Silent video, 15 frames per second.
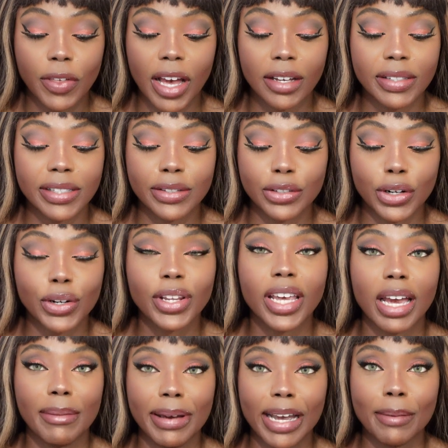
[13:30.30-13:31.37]
house is certainly
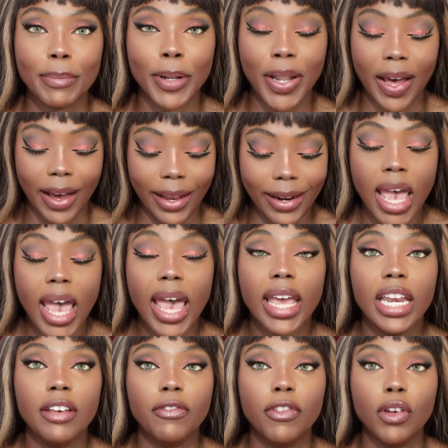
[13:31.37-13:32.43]
coming up a lot.
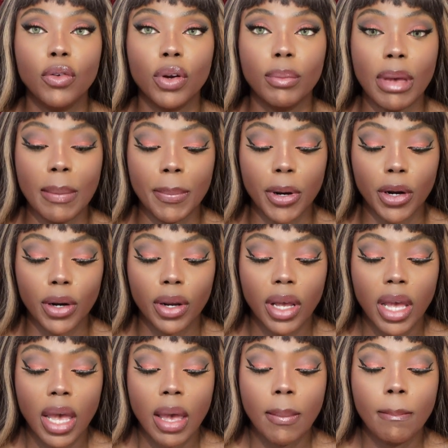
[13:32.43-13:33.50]
And if you remember,
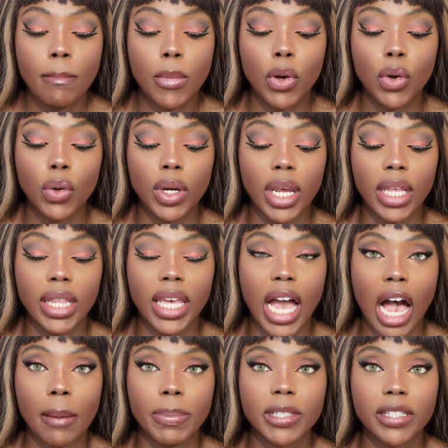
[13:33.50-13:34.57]
Moon in the
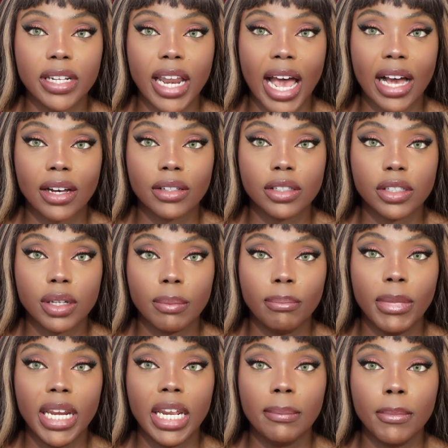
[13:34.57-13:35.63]
opposite house,
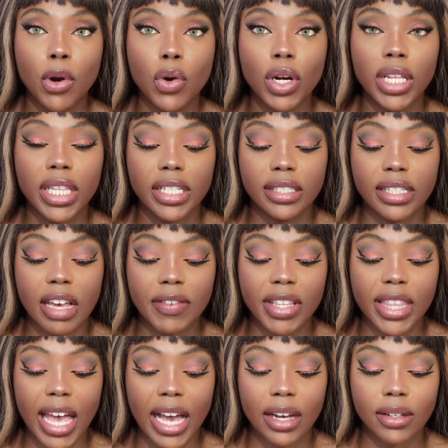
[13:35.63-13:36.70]
meaning Moon in the
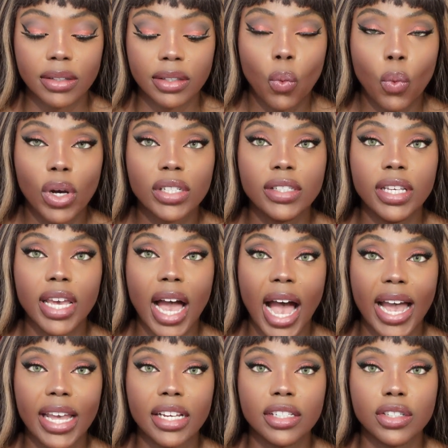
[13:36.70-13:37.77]
7th house, was the
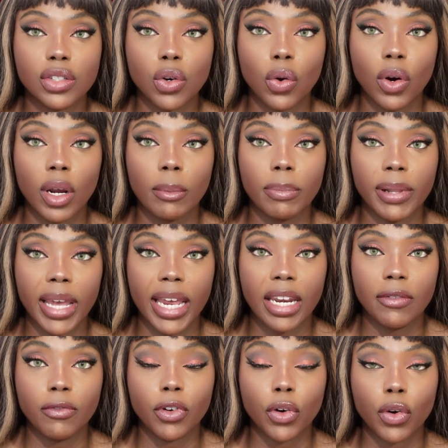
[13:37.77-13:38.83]
highest scoring
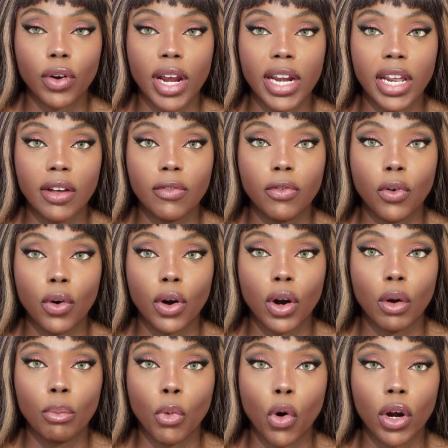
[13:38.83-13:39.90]
planet for creating 4
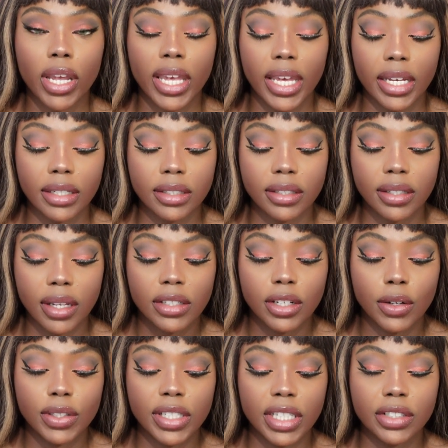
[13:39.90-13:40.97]
or more kids.
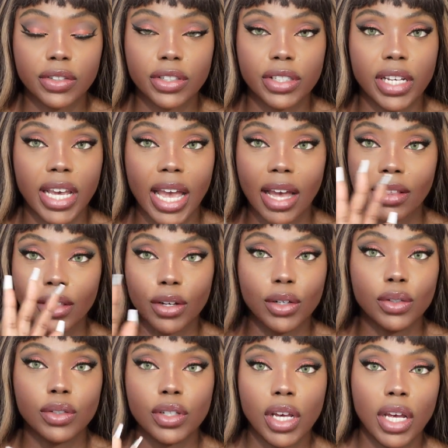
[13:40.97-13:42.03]
So it's interesting how
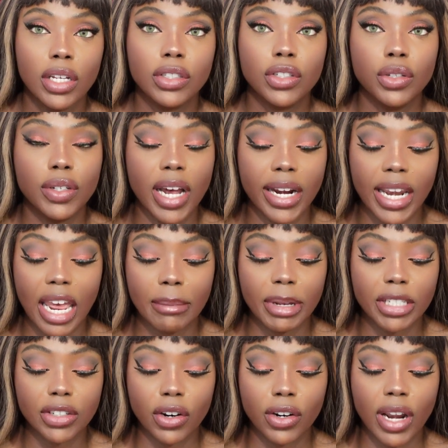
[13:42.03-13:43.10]
those 2
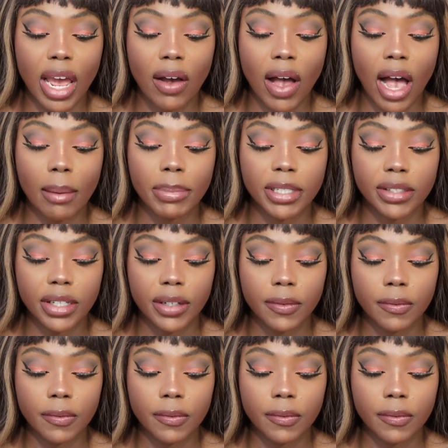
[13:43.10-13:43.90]
dynamics are now opposite.